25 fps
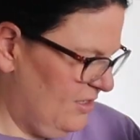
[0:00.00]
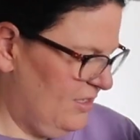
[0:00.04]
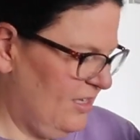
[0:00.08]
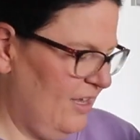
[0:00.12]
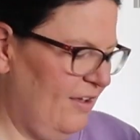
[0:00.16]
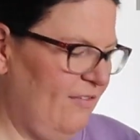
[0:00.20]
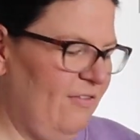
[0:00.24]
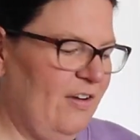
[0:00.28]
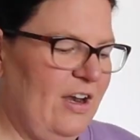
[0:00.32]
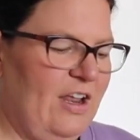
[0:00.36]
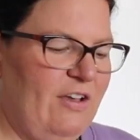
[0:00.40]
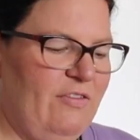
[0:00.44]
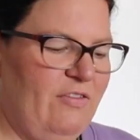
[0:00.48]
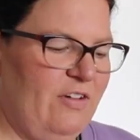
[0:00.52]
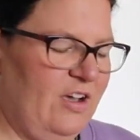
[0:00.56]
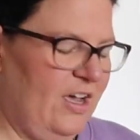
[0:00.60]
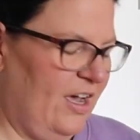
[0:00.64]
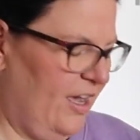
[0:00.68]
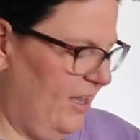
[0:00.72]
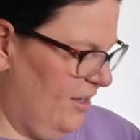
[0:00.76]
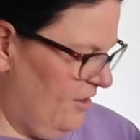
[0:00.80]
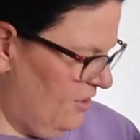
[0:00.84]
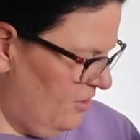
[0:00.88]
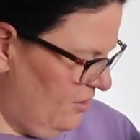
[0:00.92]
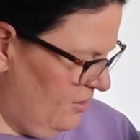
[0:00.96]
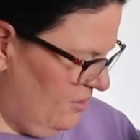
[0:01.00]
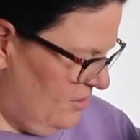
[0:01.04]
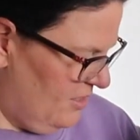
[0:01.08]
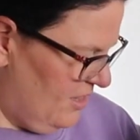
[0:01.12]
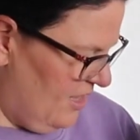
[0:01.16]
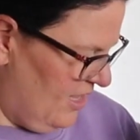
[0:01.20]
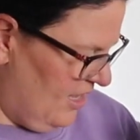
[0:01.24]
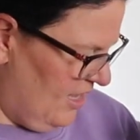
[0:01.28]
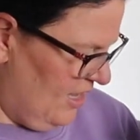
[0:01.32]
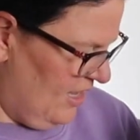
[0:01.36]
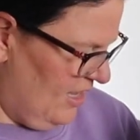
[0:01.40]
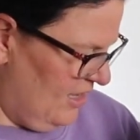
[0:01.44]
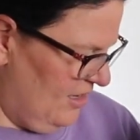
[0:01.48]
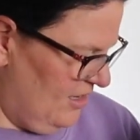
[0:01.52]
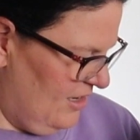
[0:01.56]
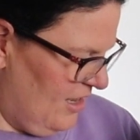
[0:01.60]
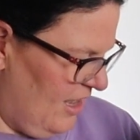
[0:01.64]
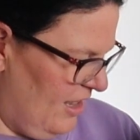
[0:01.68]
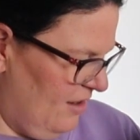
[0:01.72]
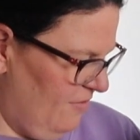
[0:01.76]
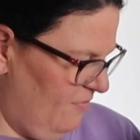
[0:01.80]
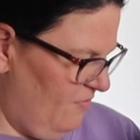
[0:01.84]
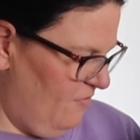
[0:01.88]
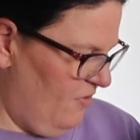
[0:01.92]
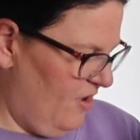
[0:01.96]
7 avocados there
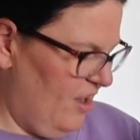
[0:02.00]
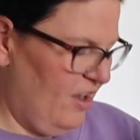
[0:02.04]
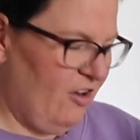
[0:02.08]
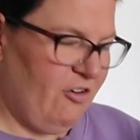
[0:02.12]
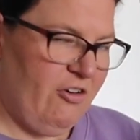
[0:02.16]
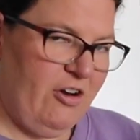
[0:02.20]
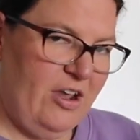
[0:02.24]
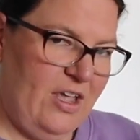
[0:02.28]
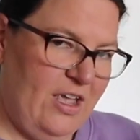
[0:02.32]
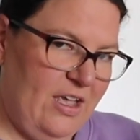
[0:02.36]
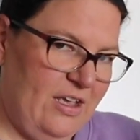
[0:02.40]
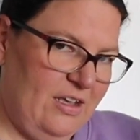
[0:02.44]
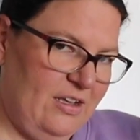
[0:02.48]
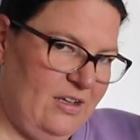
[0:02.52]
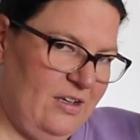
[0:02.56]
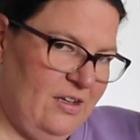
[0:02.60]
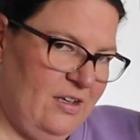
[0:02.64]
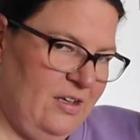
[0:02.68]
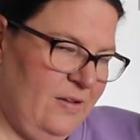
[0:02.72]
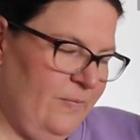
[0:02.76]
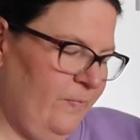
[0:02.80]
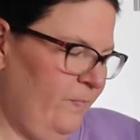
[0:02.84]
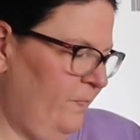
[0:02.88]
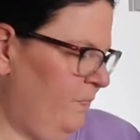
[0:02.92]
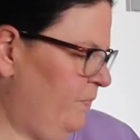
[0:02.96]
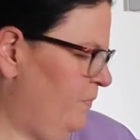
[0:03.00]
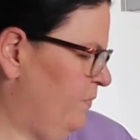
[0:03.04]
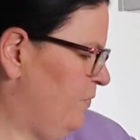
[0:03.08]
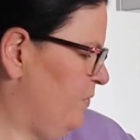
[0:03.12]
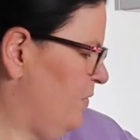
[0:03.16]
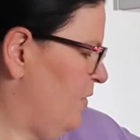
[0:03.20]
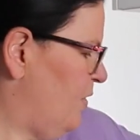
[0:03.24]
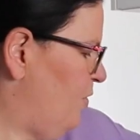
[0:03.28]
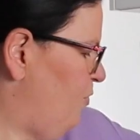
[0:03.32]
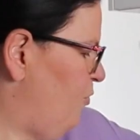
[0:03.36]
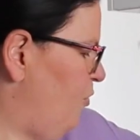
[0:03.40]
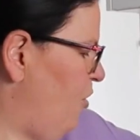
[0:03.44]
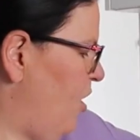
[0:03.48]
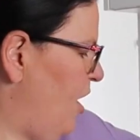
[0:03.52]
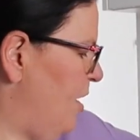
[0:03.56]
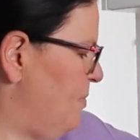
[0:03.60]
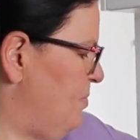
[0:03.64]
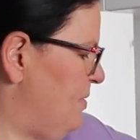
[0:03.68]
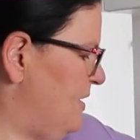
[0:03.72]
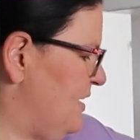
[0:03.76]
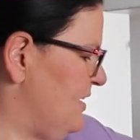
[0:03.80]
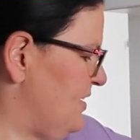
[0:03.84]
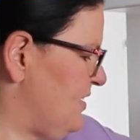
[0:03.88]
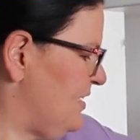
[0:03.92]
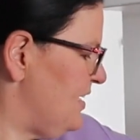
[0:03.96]
at varying
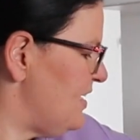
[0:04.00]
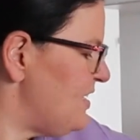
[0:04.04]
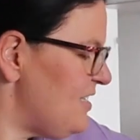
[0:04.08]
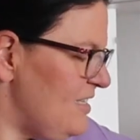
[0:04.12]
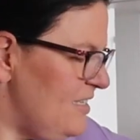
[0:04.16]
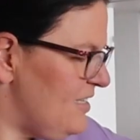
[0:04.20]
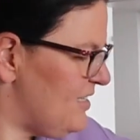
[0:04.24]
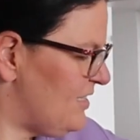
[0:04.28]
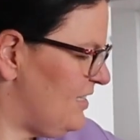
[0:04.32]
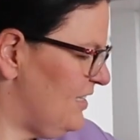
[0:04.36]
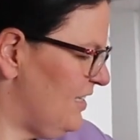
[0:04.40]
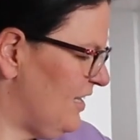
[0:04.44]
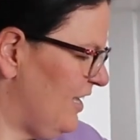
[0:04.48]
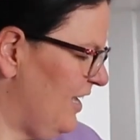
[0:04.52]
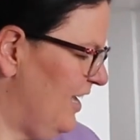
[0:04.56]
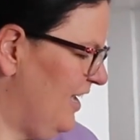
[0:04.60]
ripenesses.